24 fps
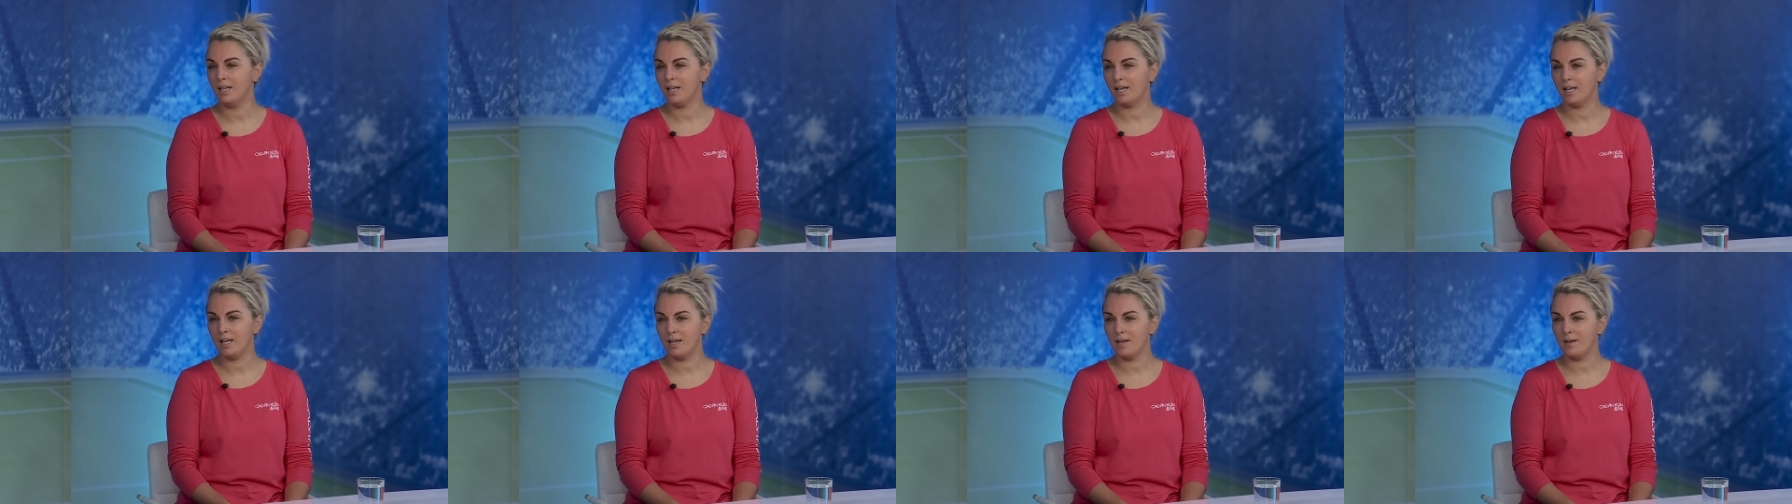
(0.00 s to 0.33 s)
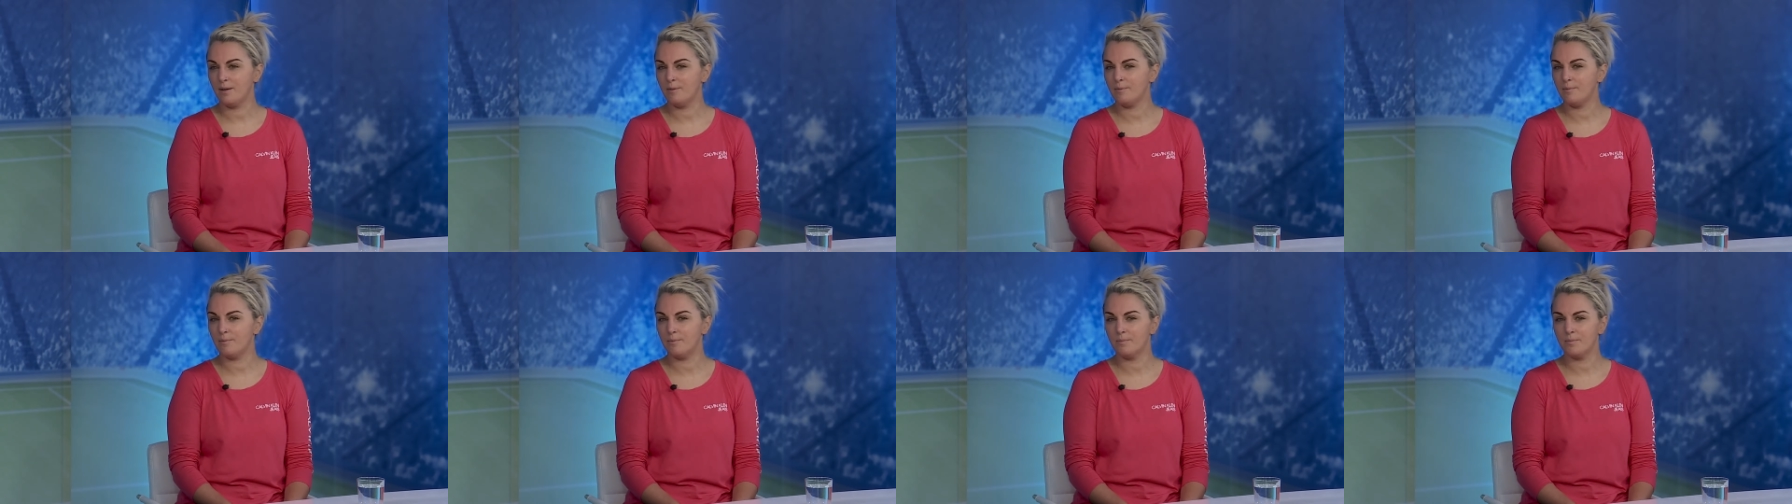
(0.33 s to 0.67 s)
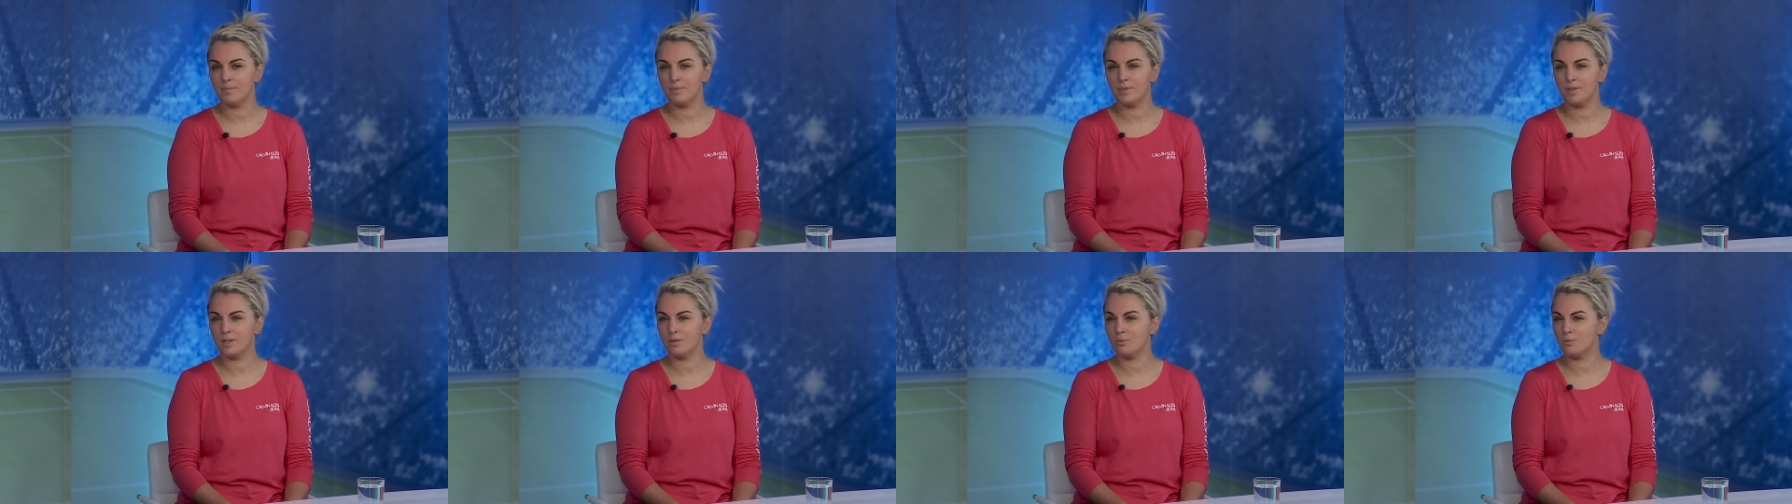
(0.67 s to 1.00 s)

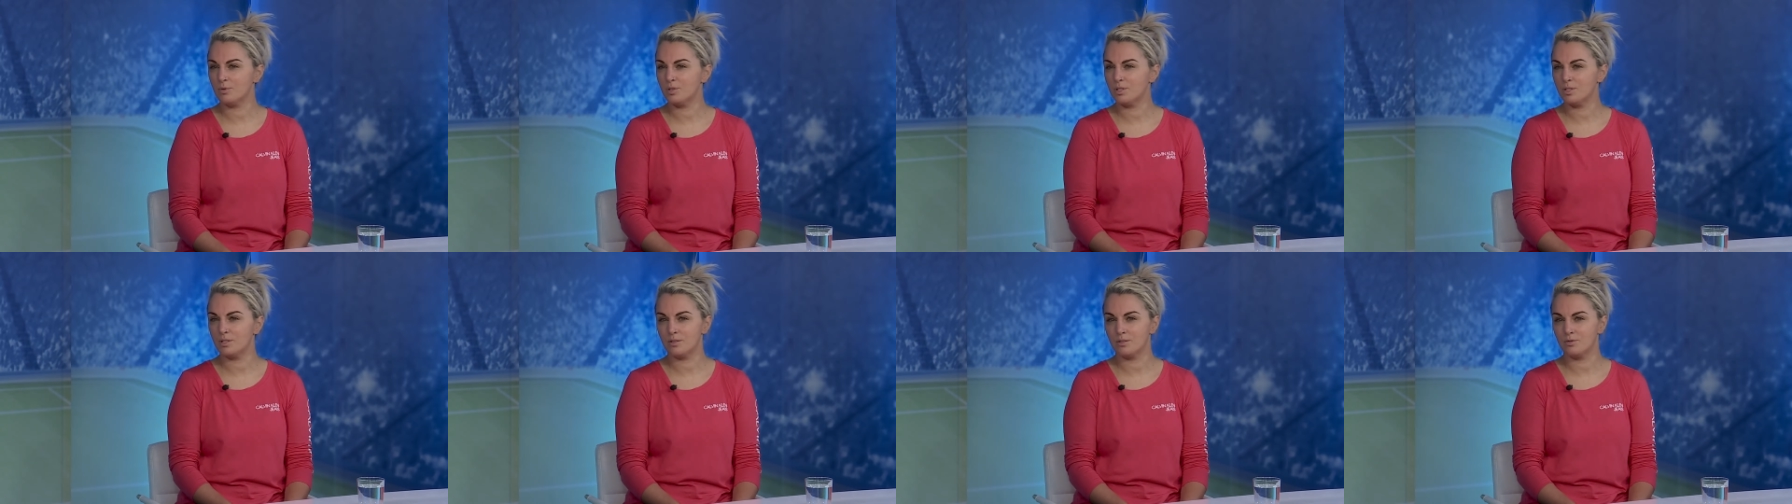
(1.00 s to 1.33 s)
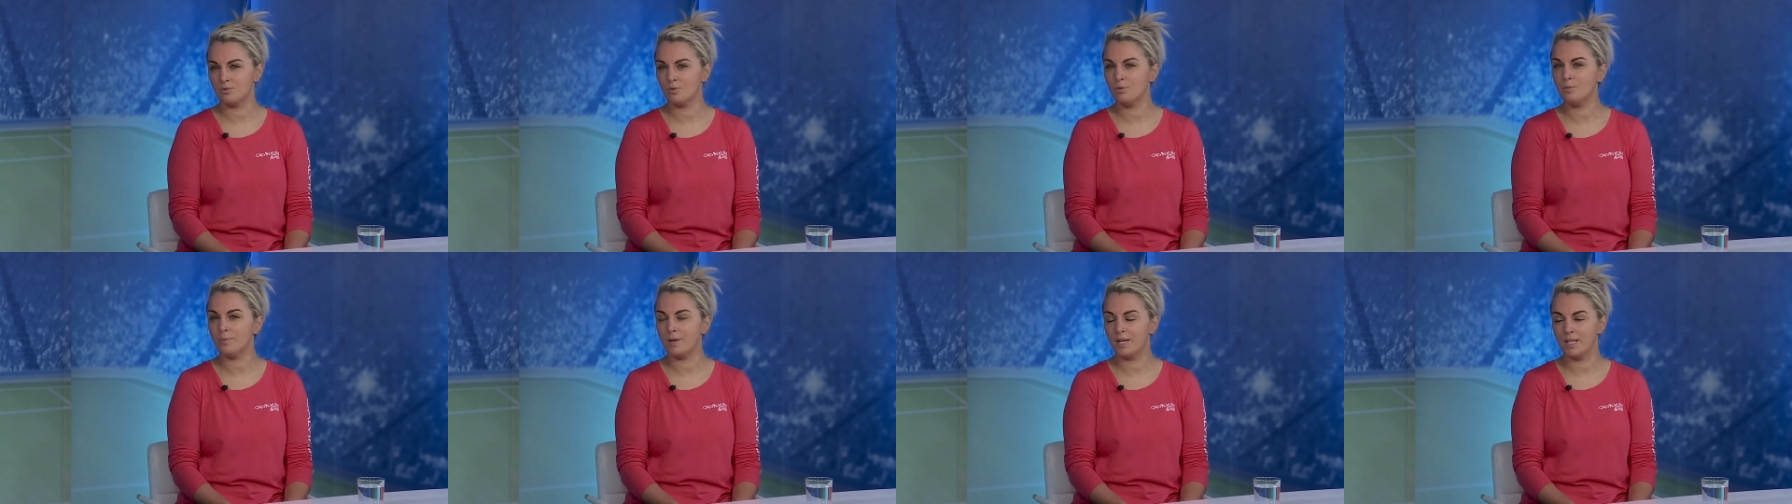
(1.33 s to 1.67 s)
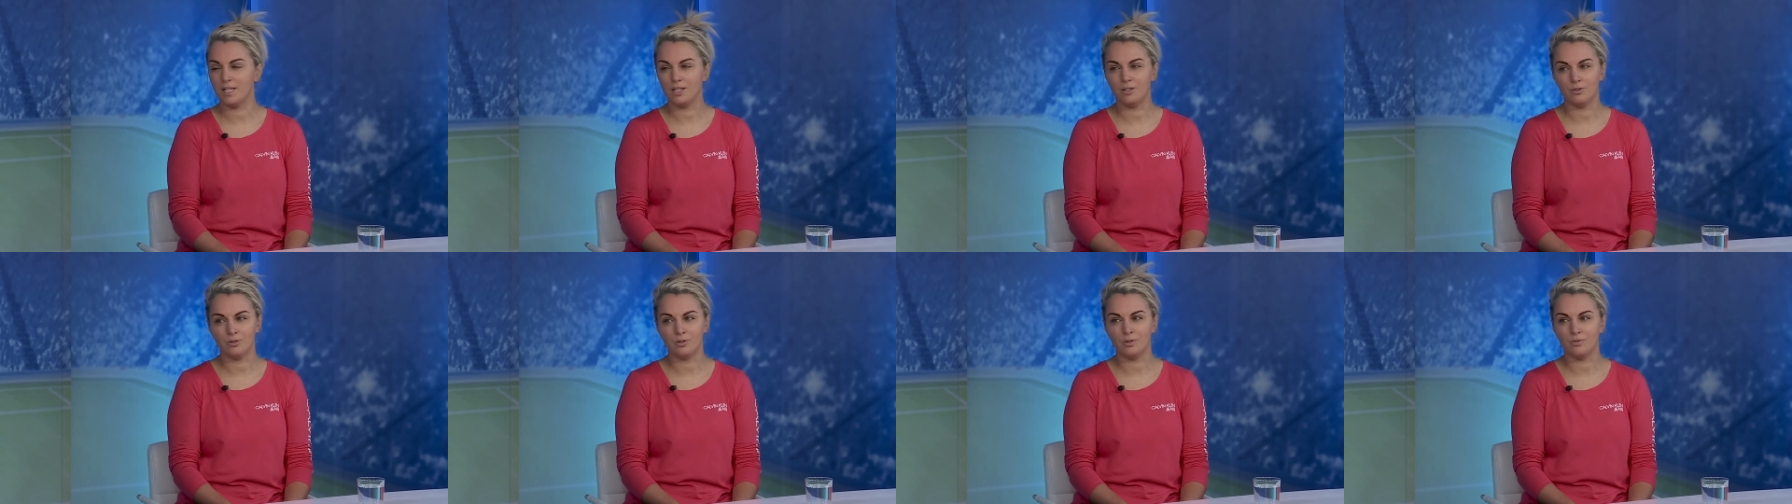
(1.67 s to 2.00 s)
There was so
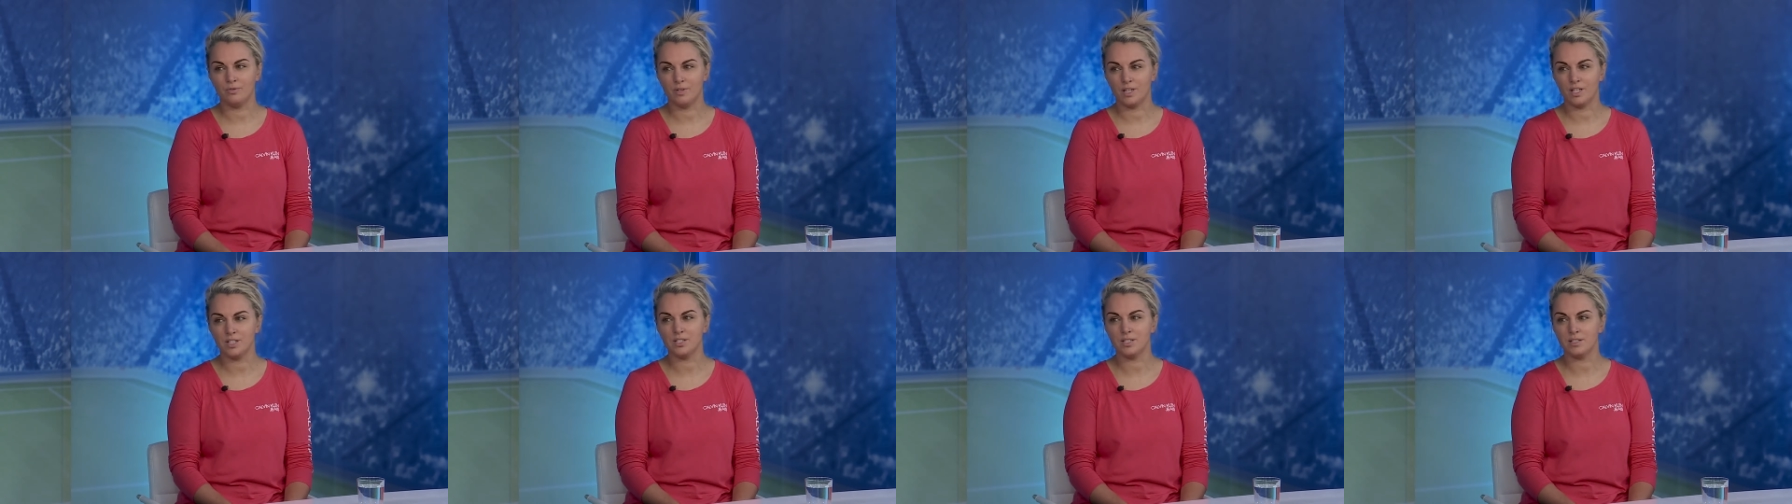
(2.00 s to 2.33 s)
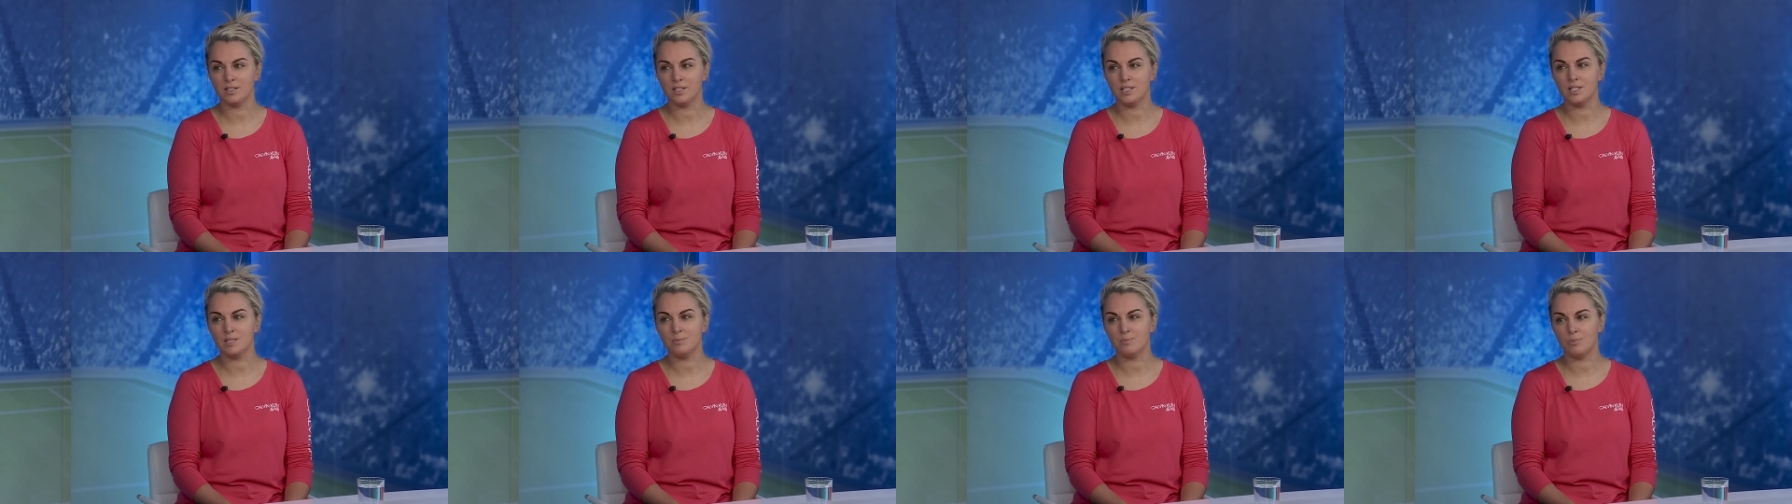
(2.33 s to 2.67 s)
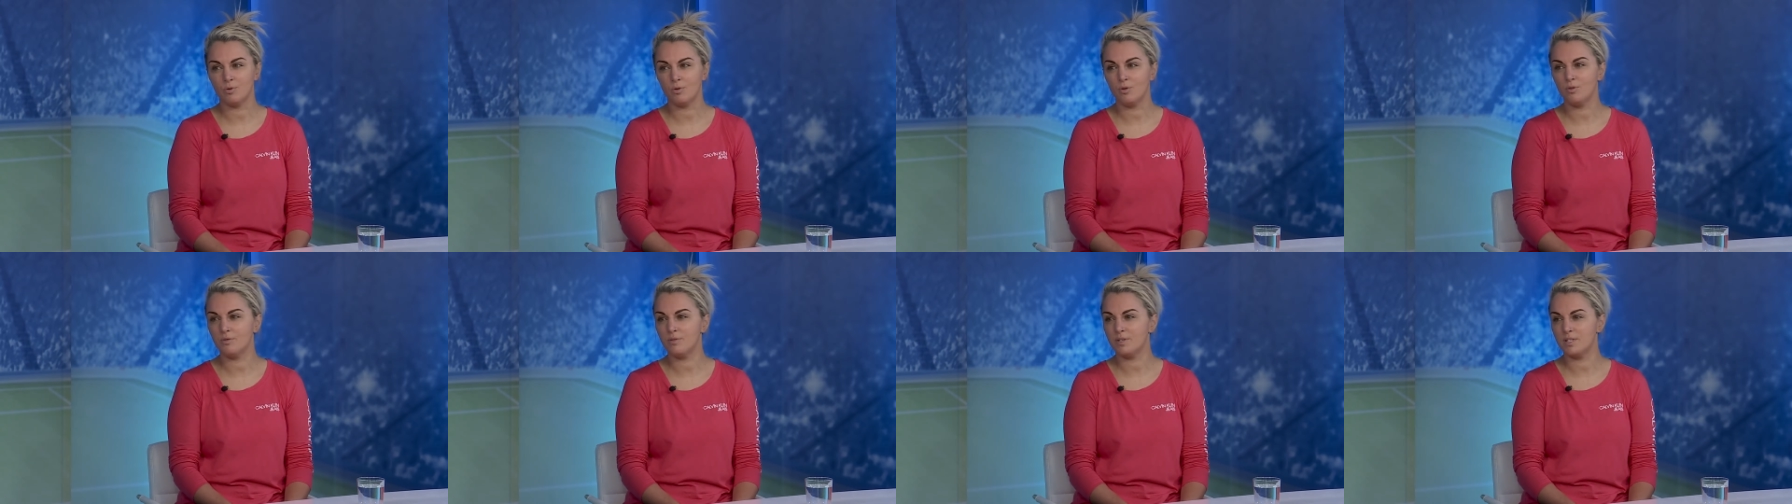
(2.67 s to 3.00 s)
many universities,
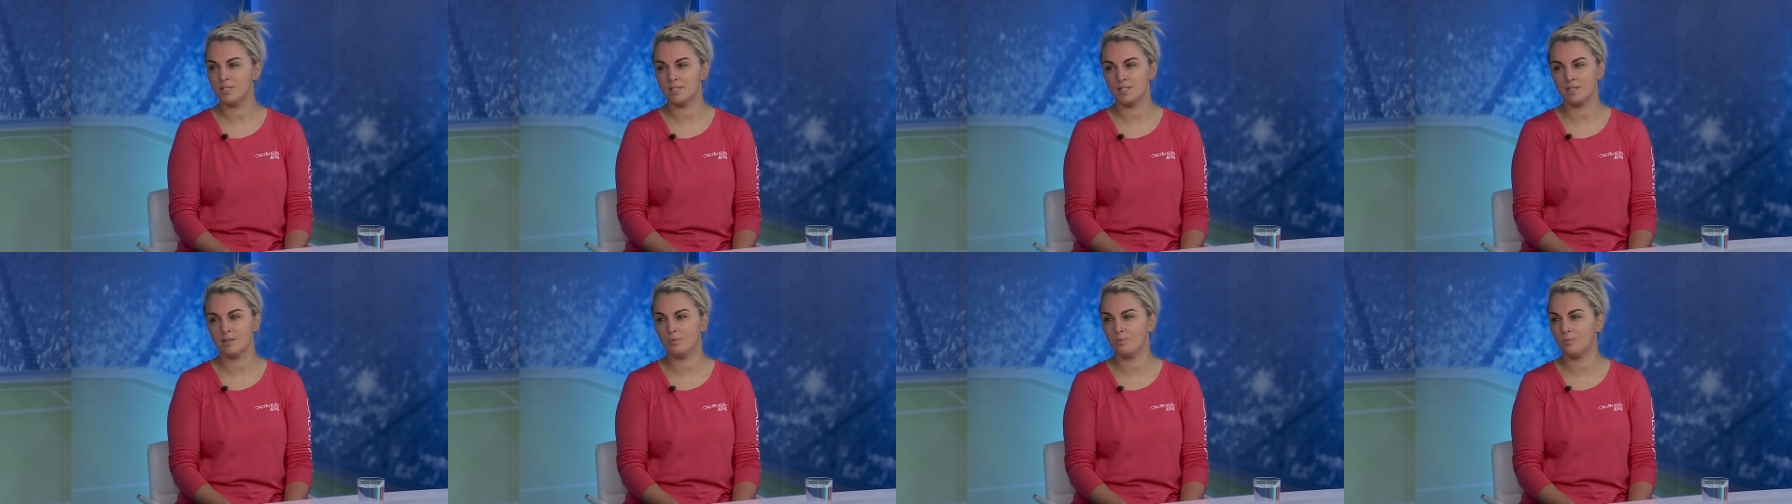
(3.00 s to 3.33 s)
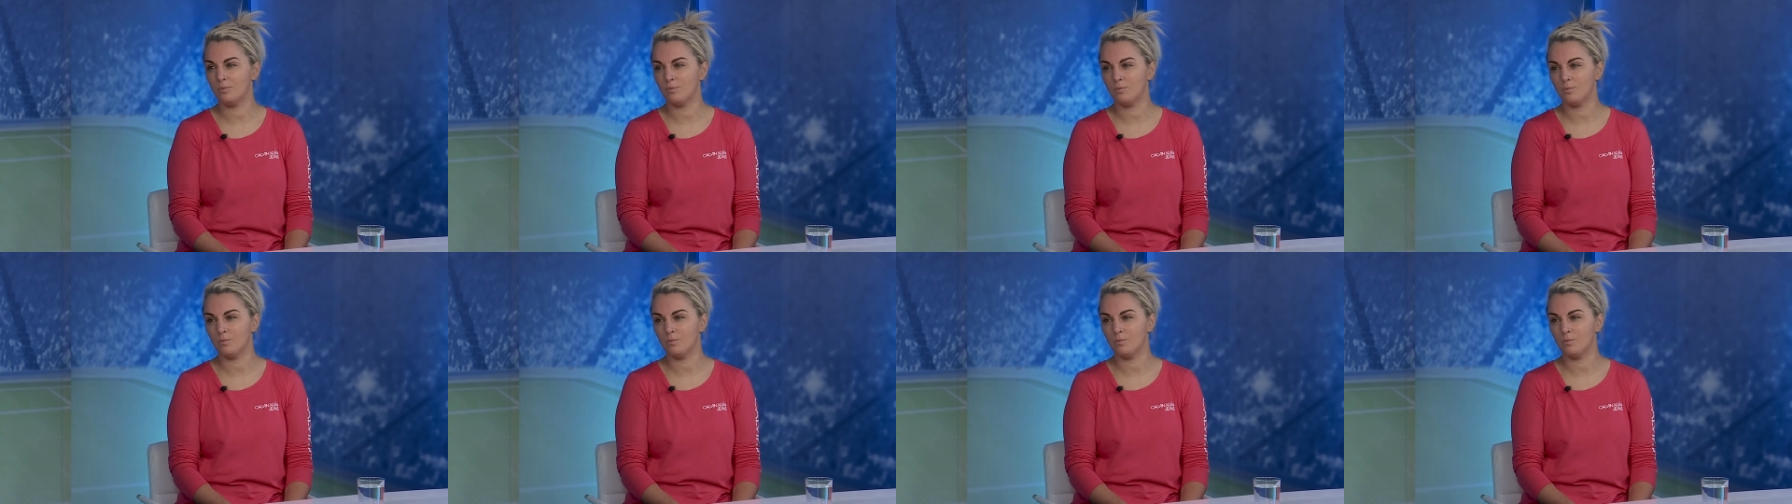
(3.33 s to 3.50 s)
but obviously